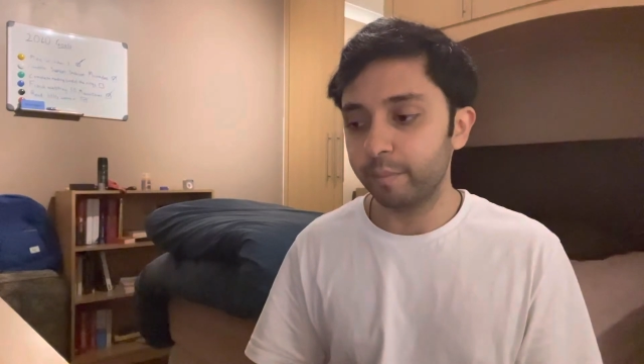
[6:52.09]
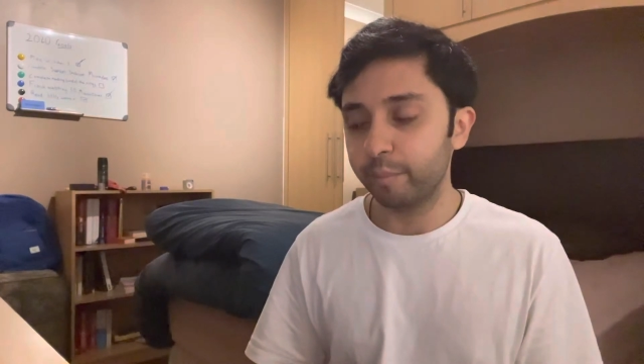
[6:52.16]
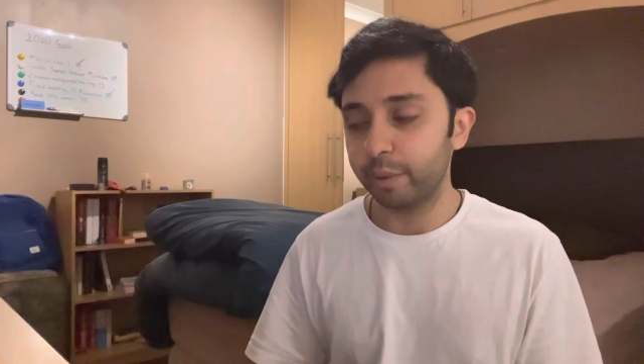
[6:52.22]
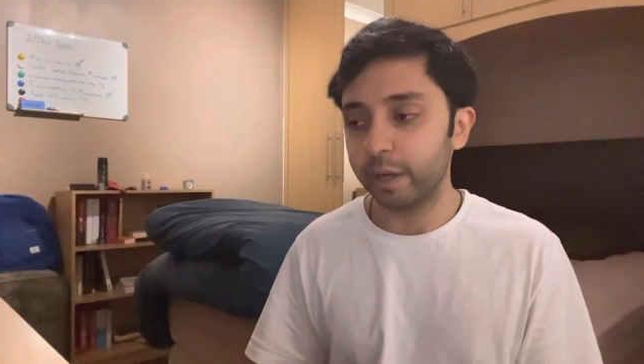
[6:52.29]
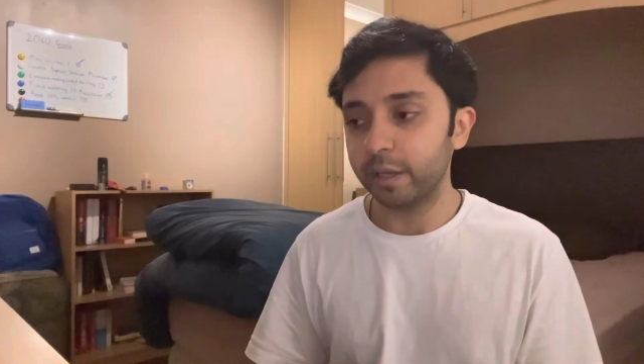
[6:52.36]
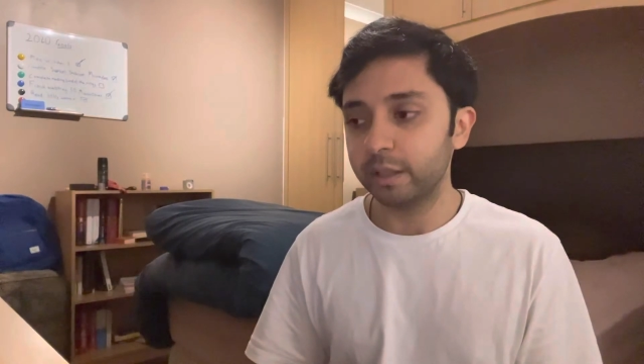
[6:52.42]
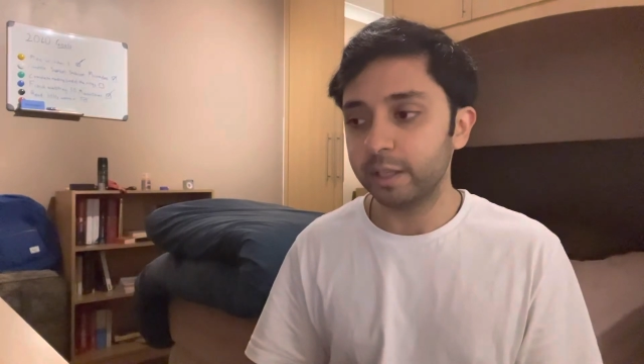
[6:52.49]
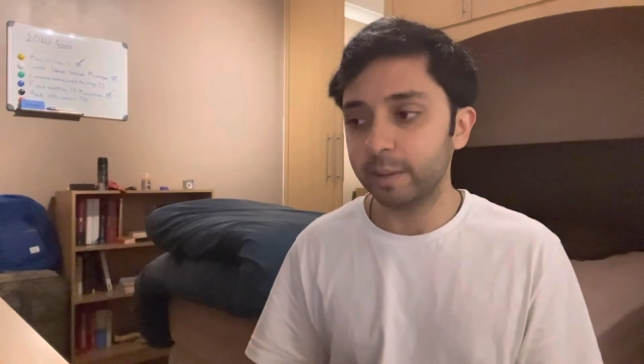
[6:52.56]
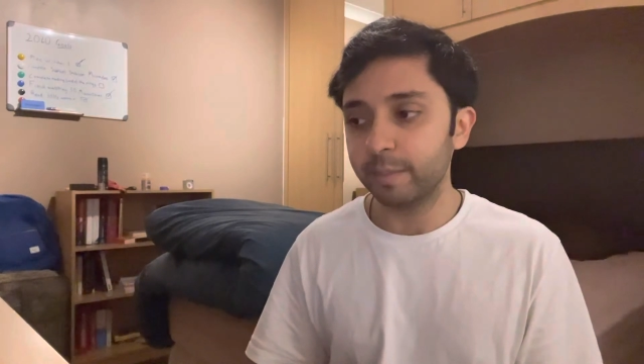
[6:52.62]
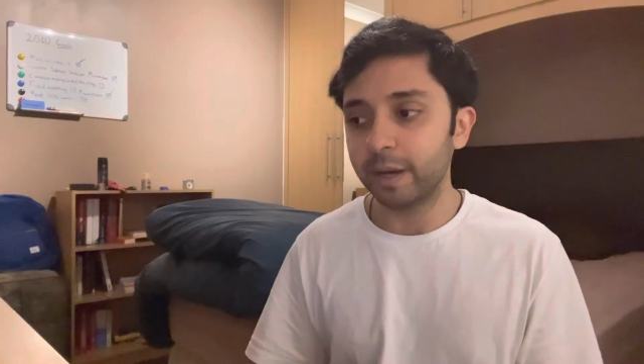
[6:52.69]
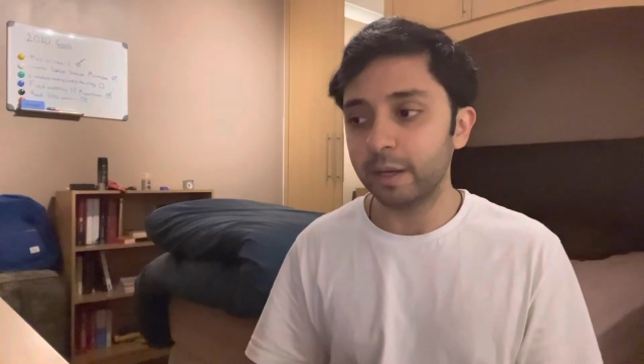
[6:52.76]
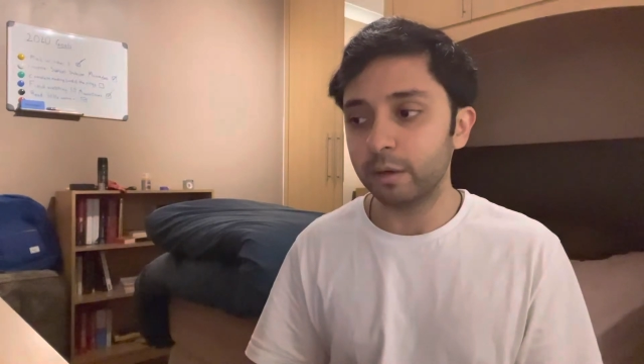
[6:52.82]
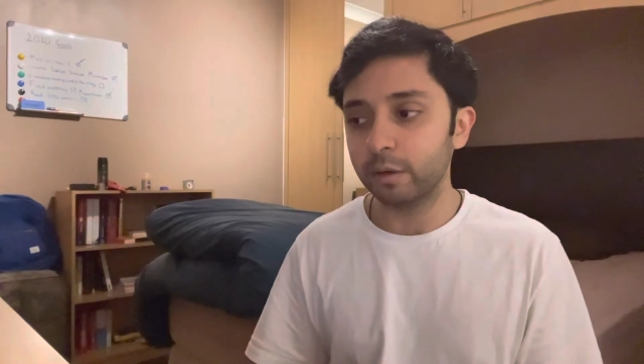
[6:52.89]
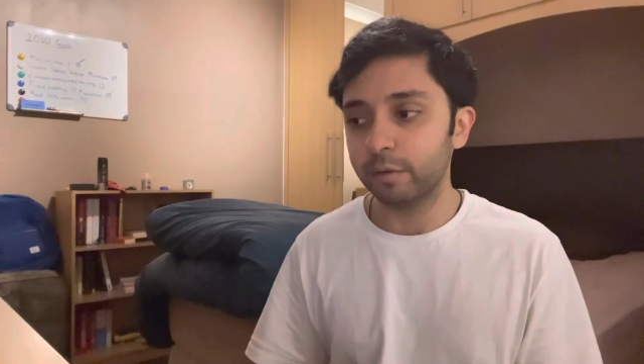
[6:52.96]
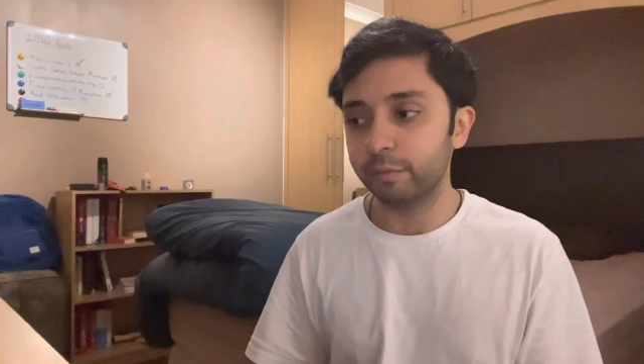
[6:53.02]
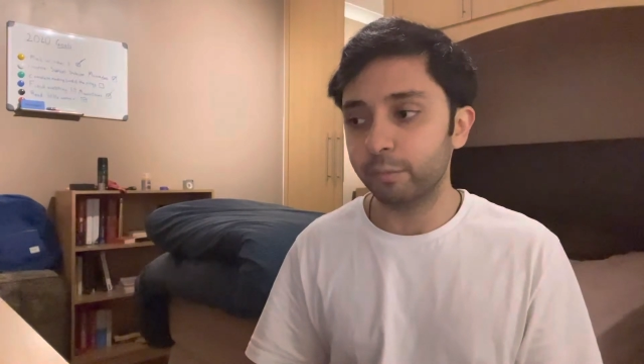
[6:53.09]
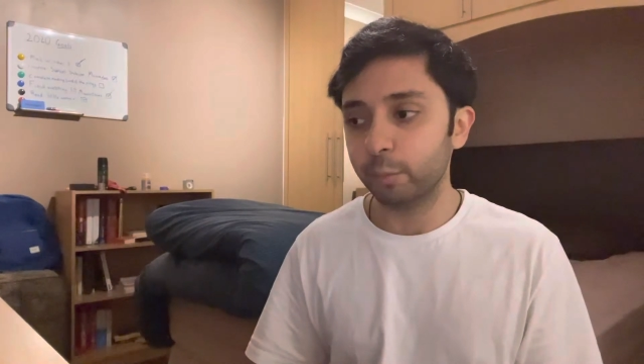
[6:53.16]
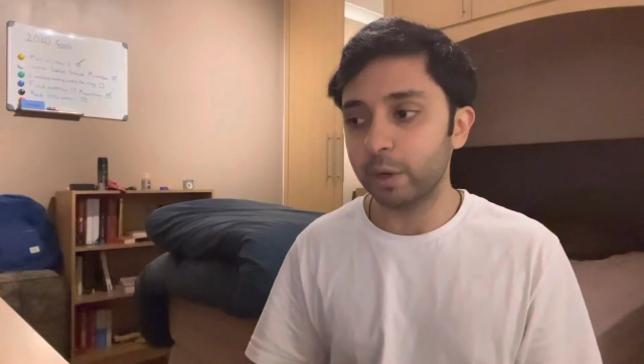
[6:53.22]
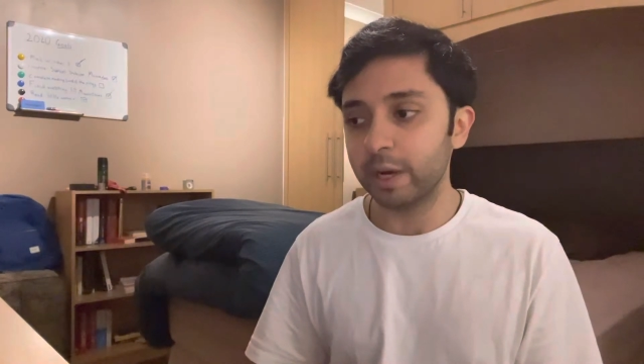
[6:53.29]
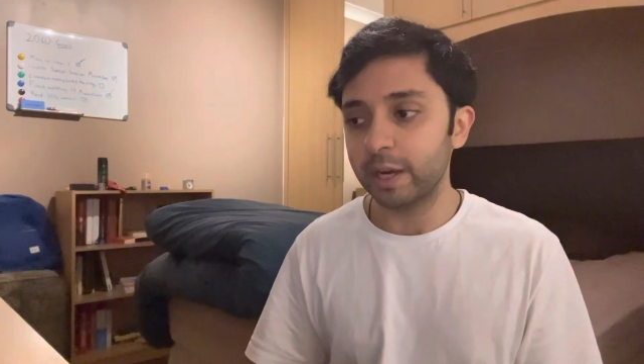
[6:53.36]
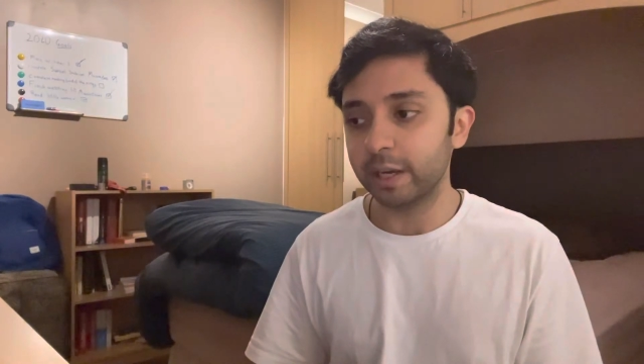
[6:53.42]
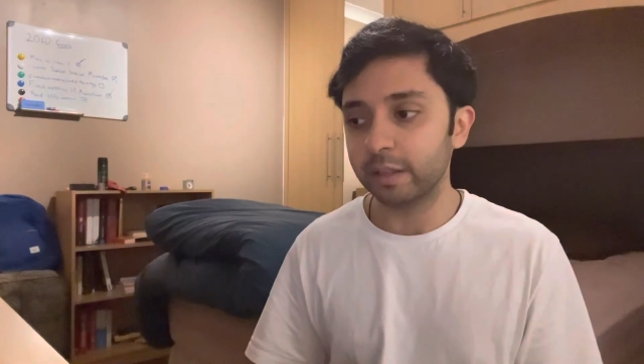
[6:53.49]
But the amount of
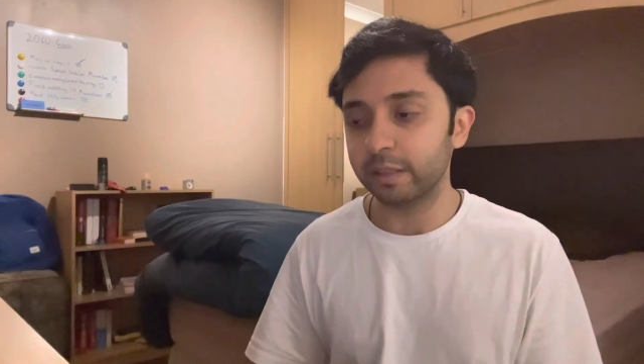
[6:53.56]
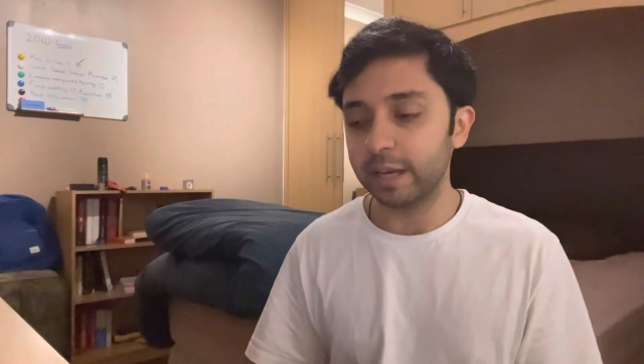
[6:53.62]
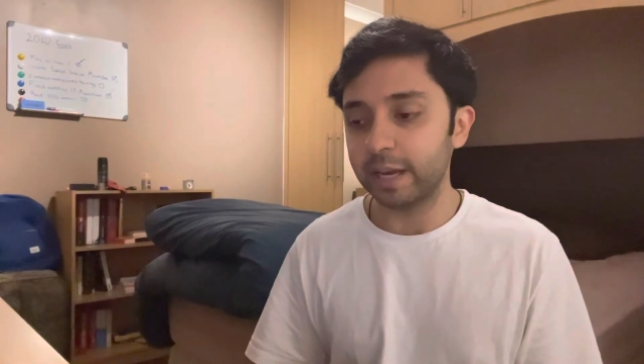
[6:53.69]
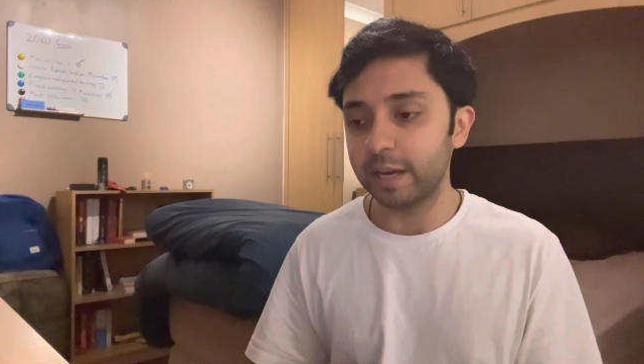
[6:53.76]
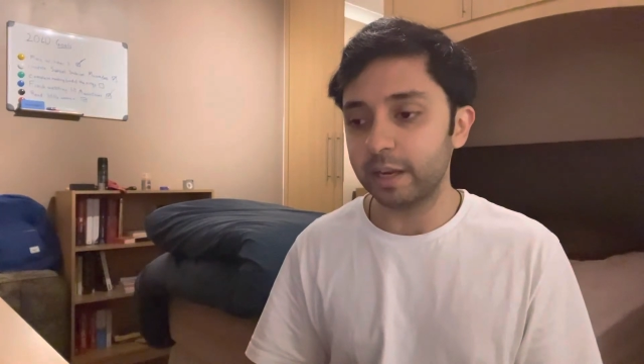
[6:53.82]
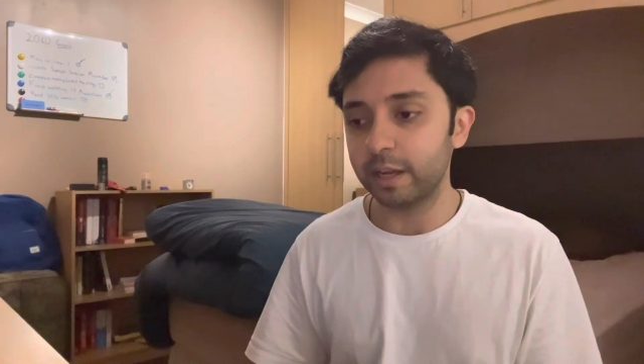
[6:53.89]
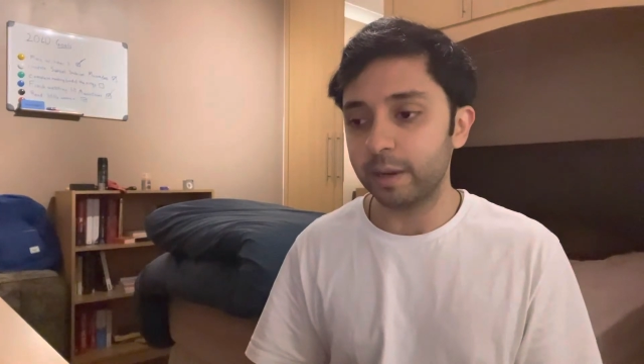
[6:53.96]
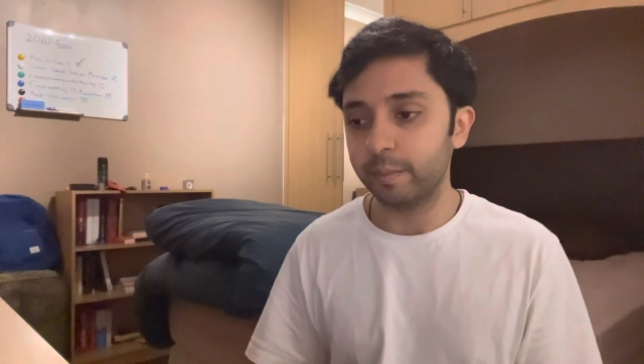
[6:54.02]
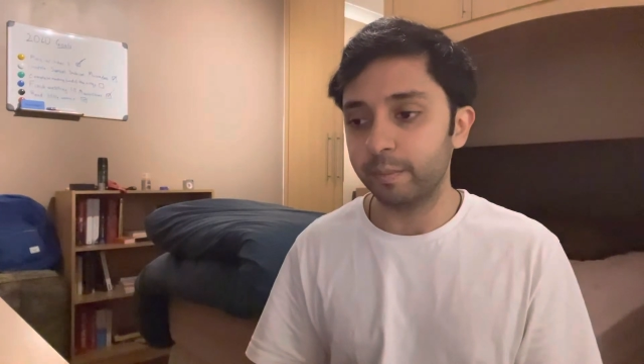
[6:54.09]
work that,